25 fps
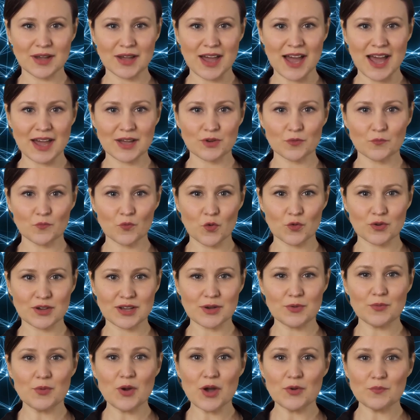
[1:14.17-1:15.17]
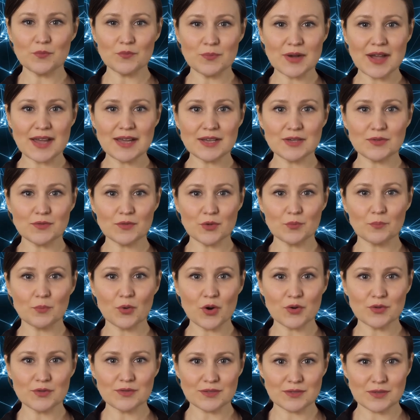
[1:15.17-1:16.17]
and avoiding problematic
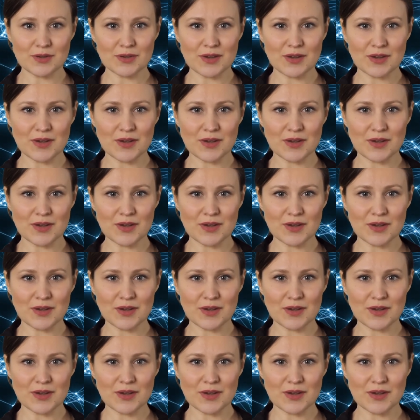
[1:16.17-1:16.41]
loopholes.